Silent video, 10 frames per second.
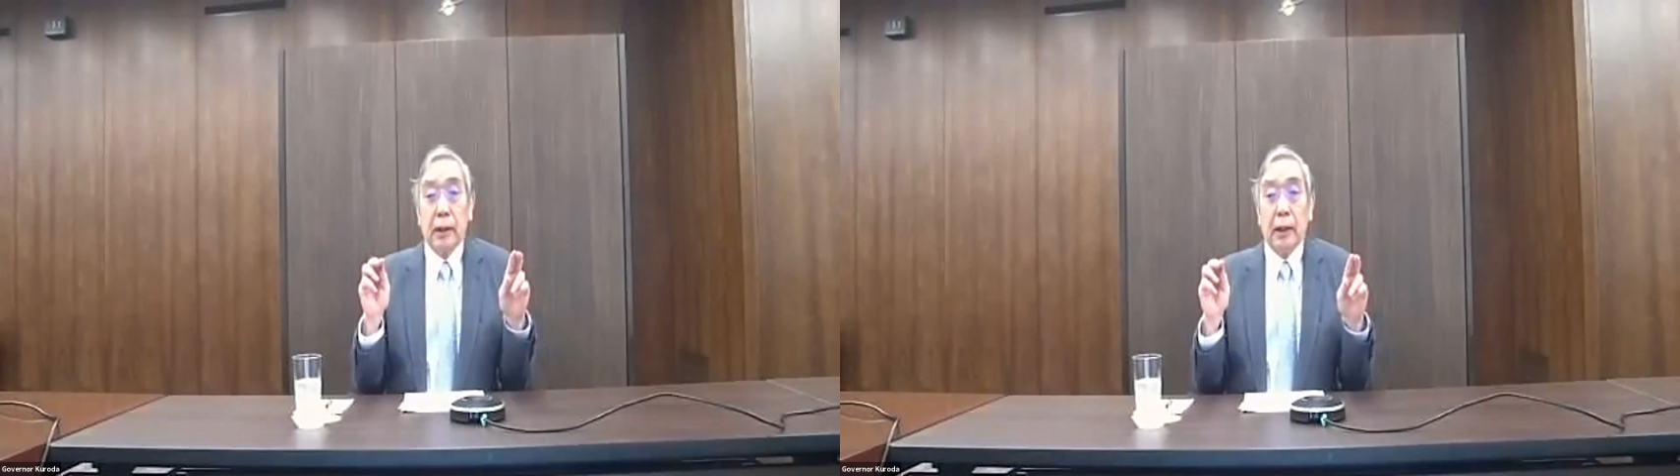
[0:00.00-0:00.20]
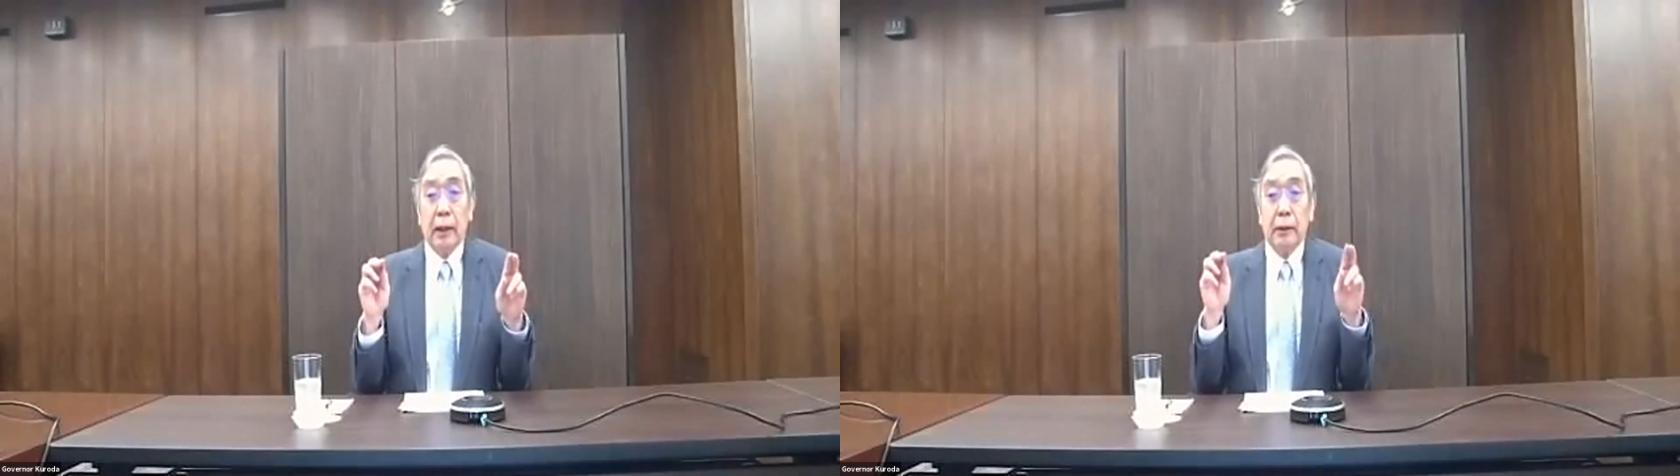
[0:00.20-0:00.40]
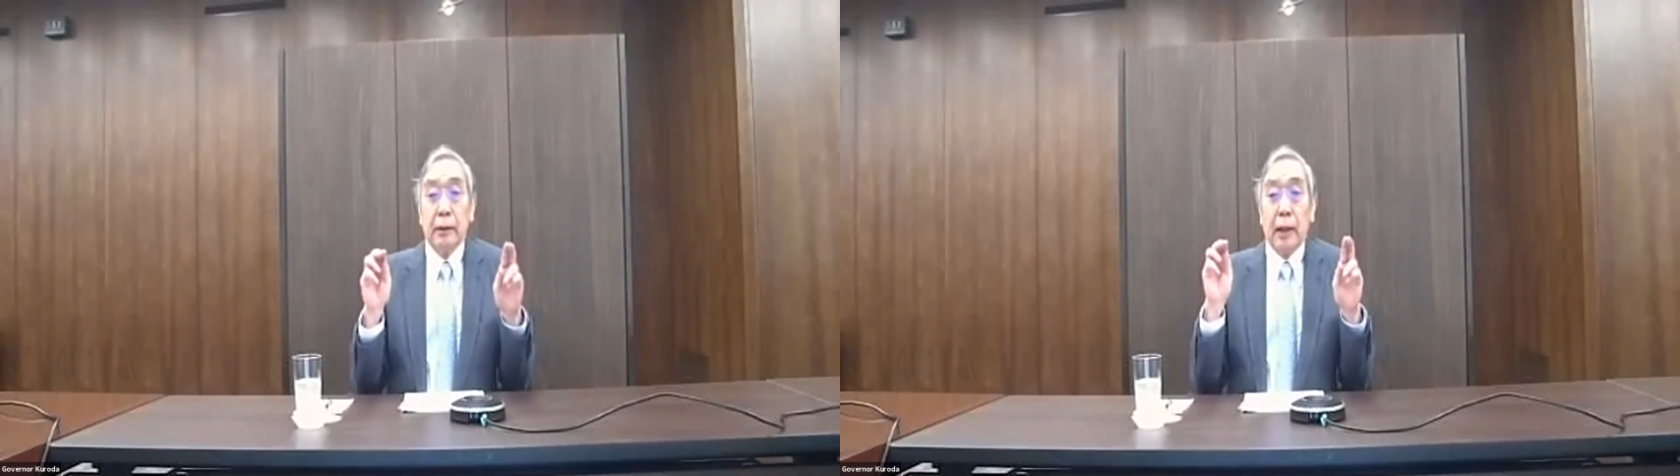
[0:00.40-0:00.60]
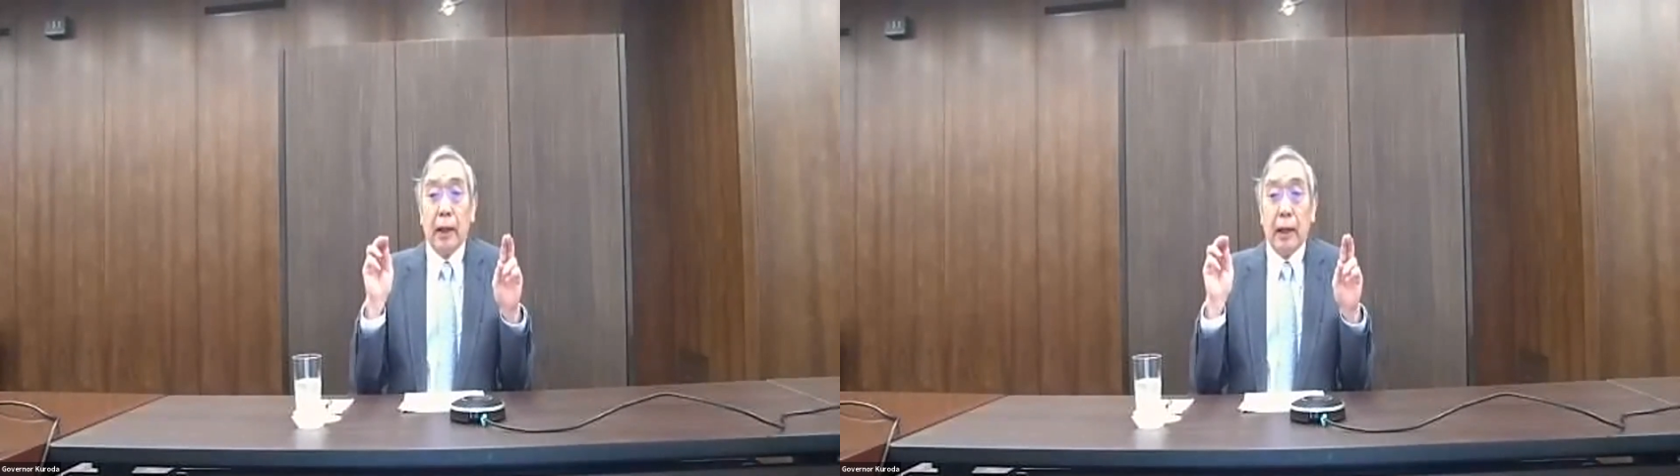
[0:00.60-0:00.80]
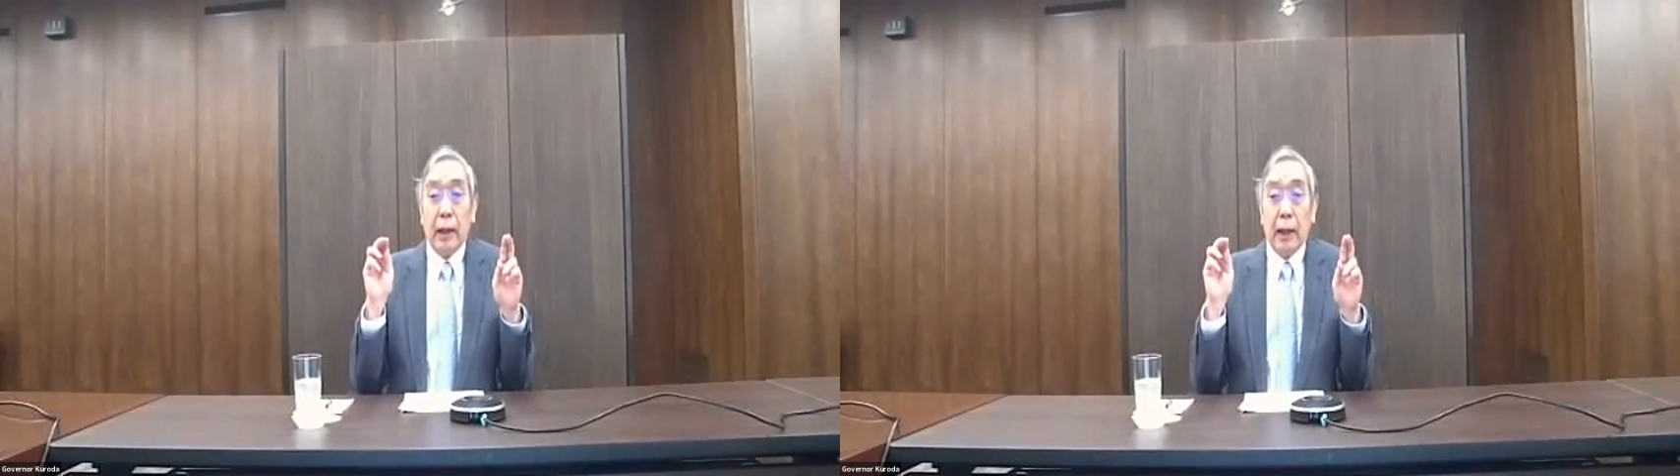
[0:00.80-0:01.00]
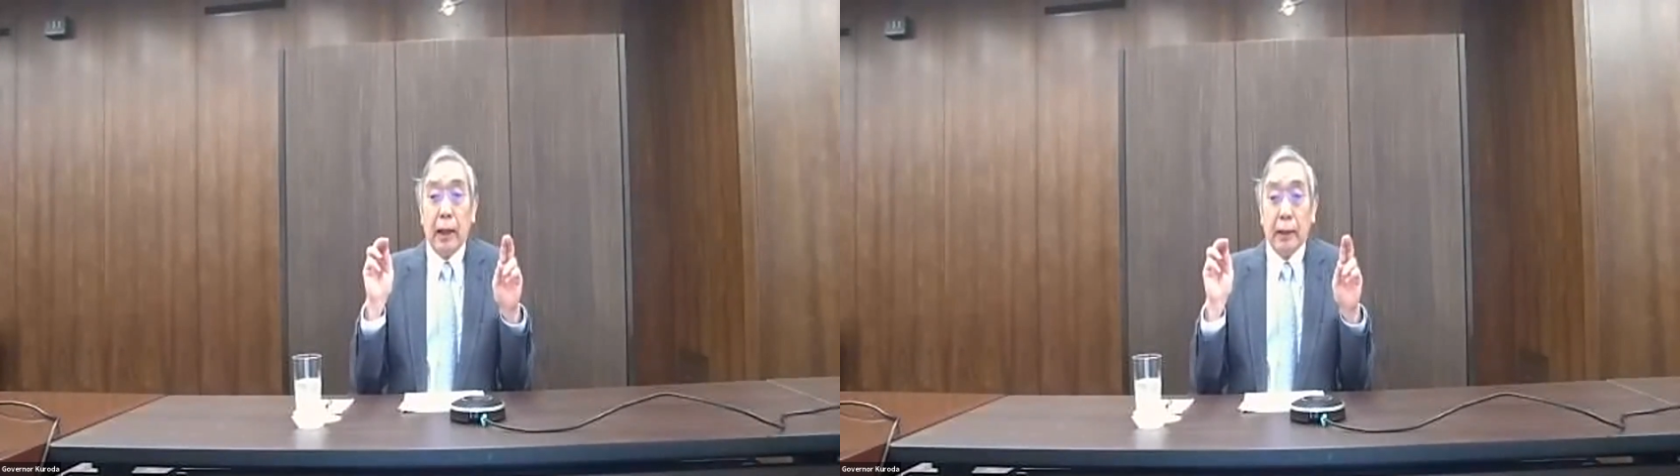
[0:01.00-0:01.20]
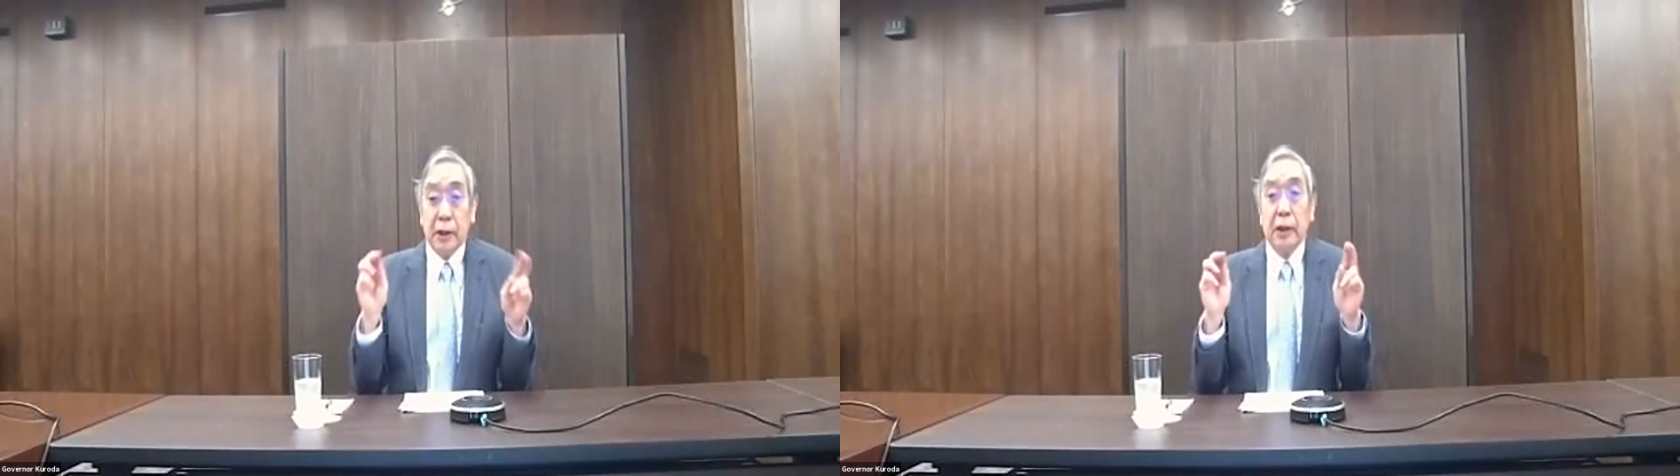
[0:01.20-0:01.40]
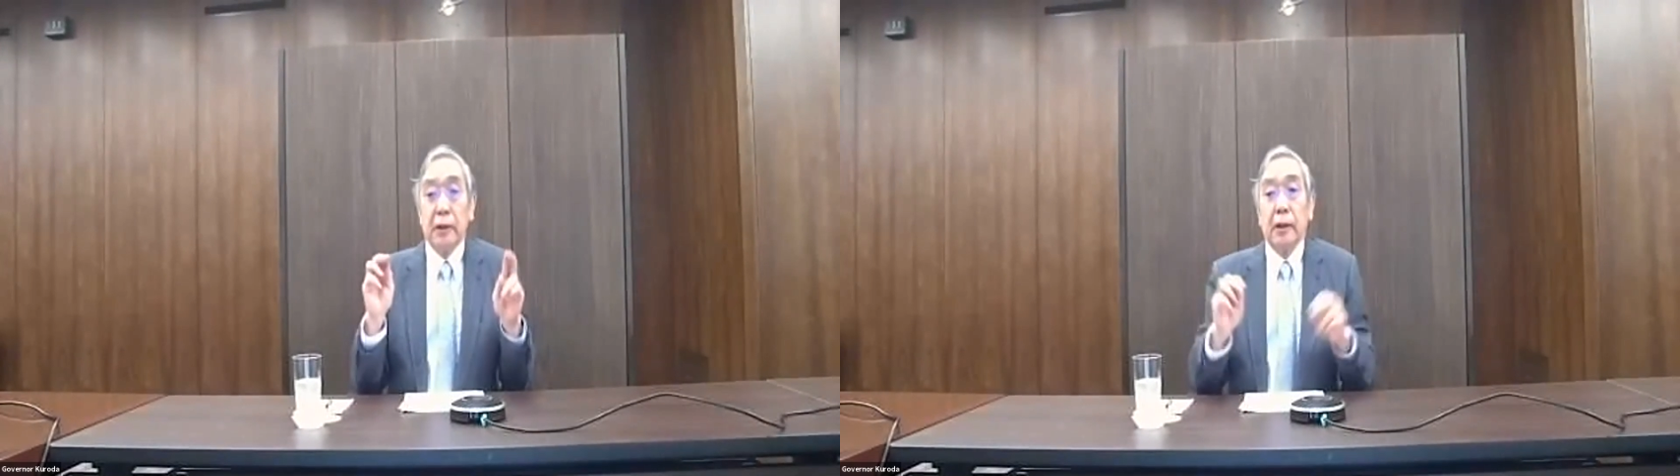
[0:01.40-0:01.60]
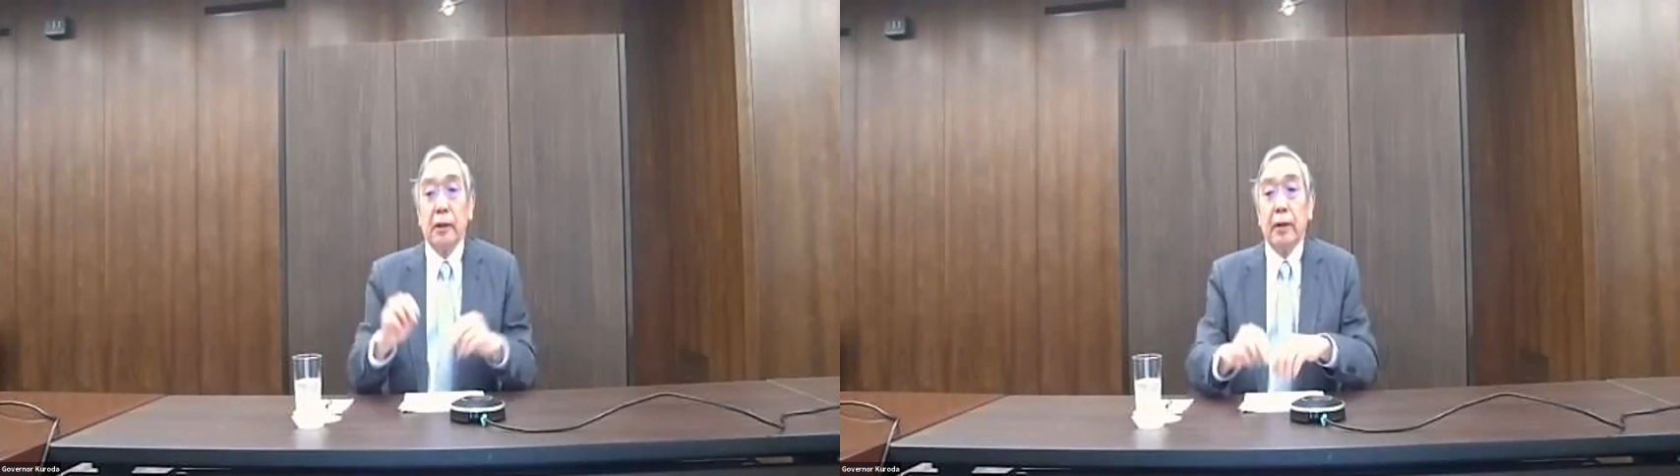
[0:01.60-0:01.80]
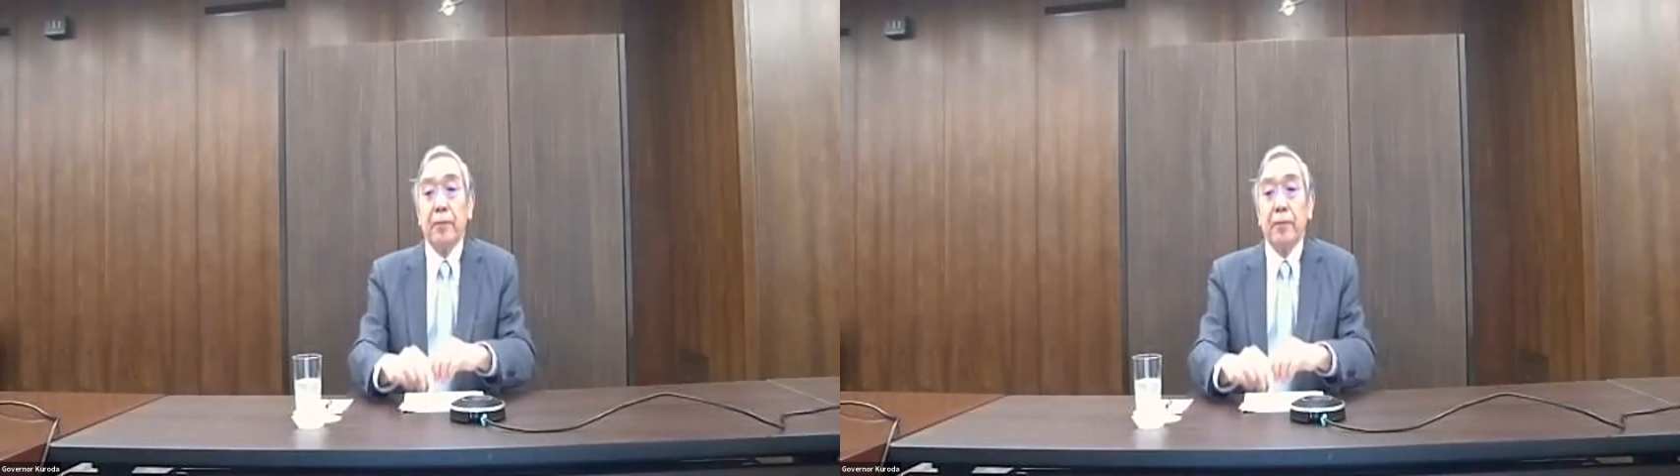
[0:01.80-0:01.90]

and agility,